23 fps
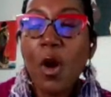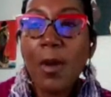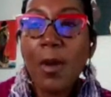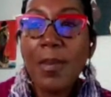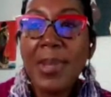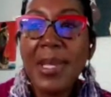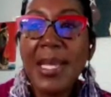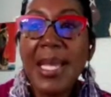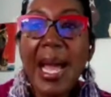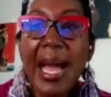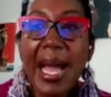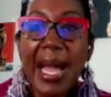are
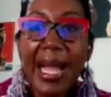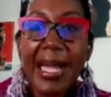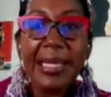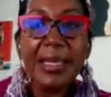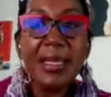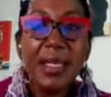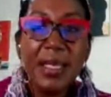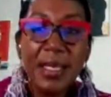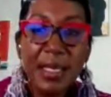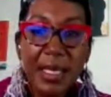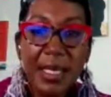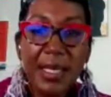behind
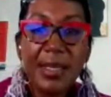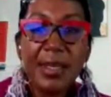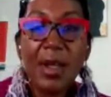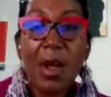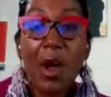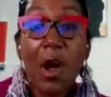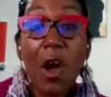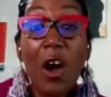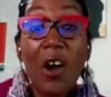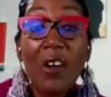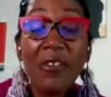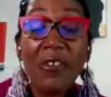the scenes
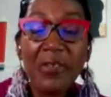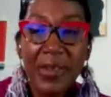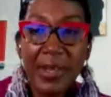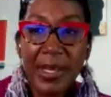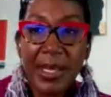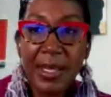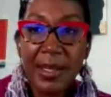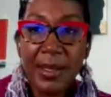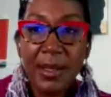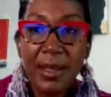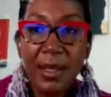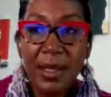
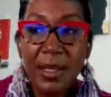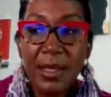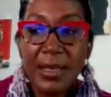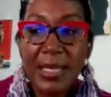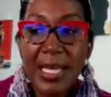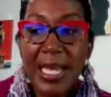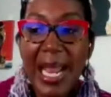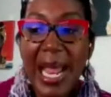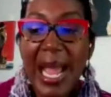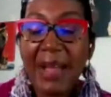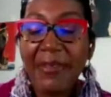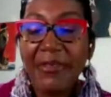often
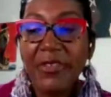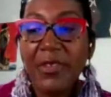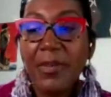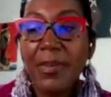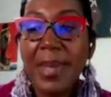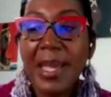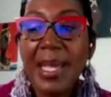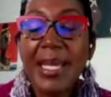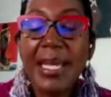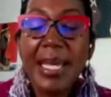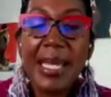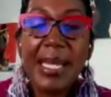that have to
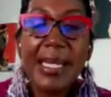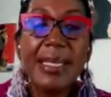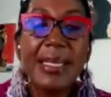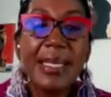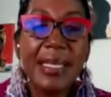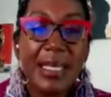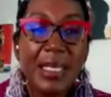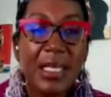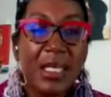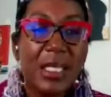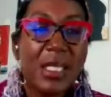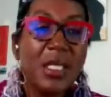make key
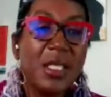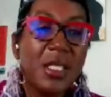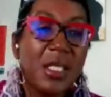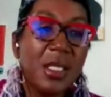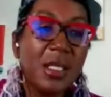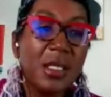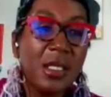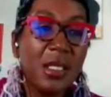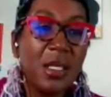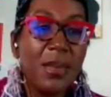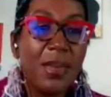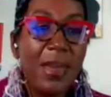
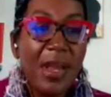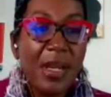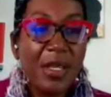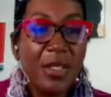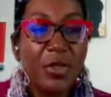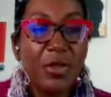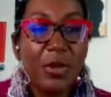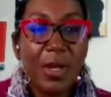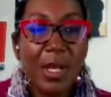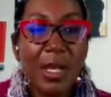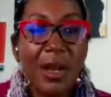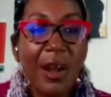decisions to make
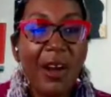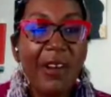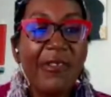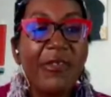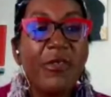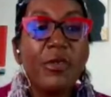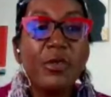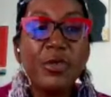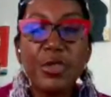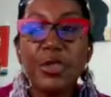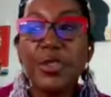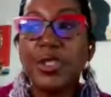sure that our
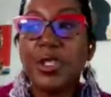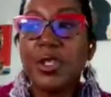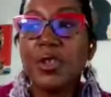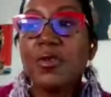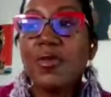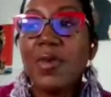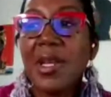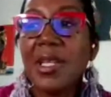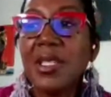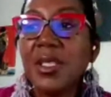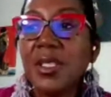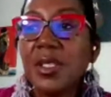future
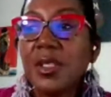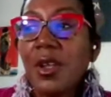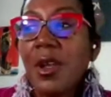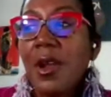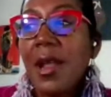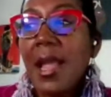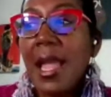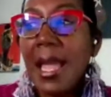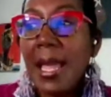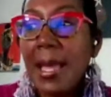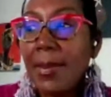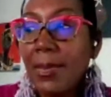generations
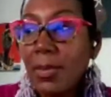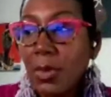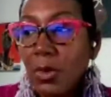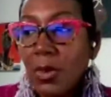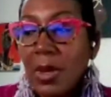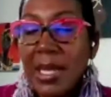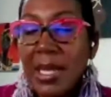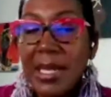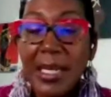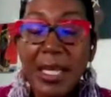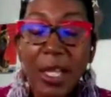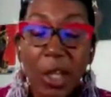are
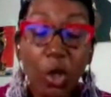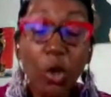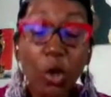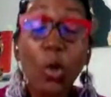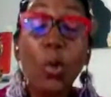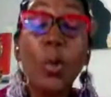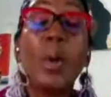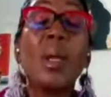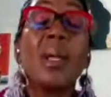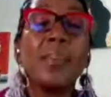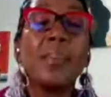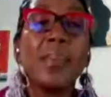able and
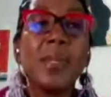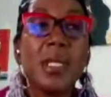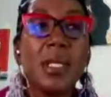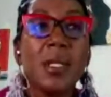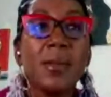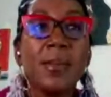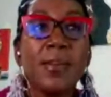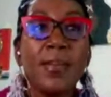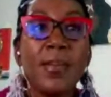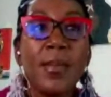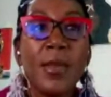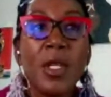equipped
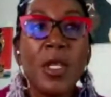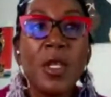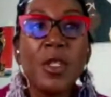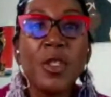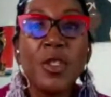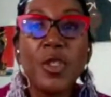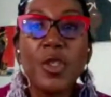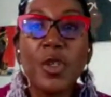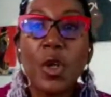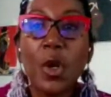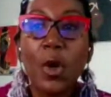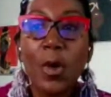
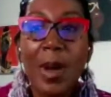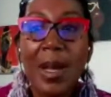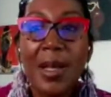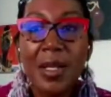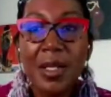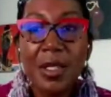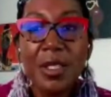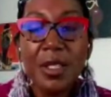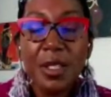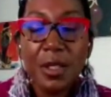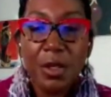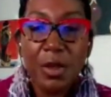to go out
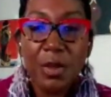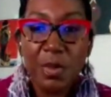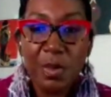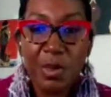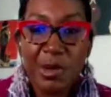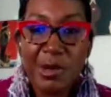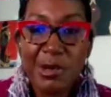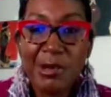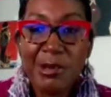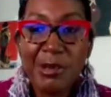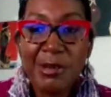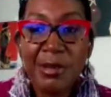into the
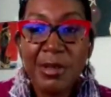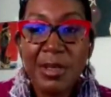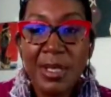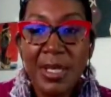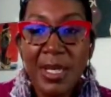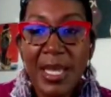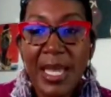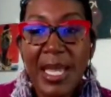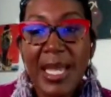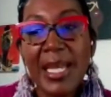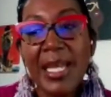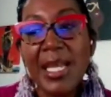world
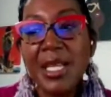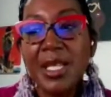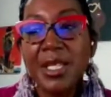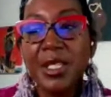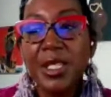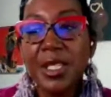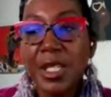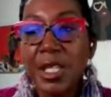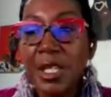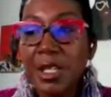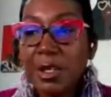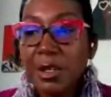and
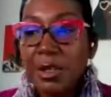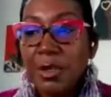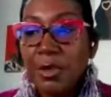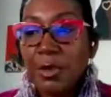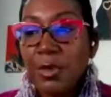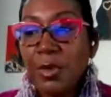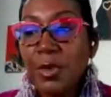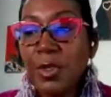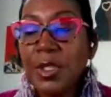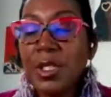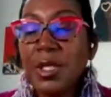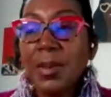
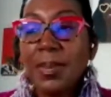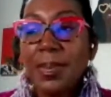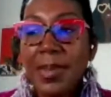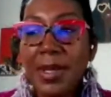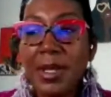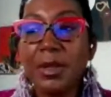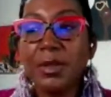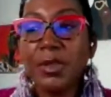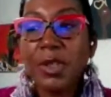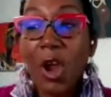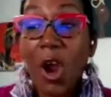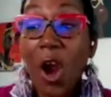continue to
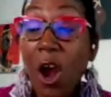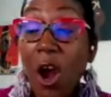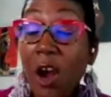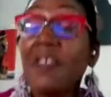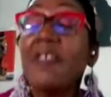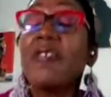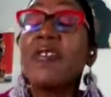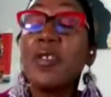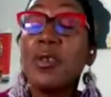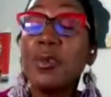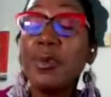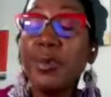build our
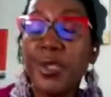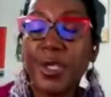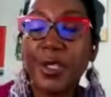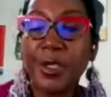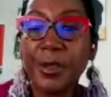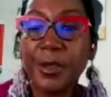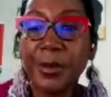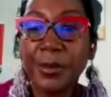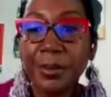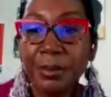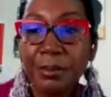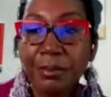
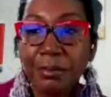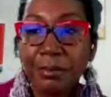future.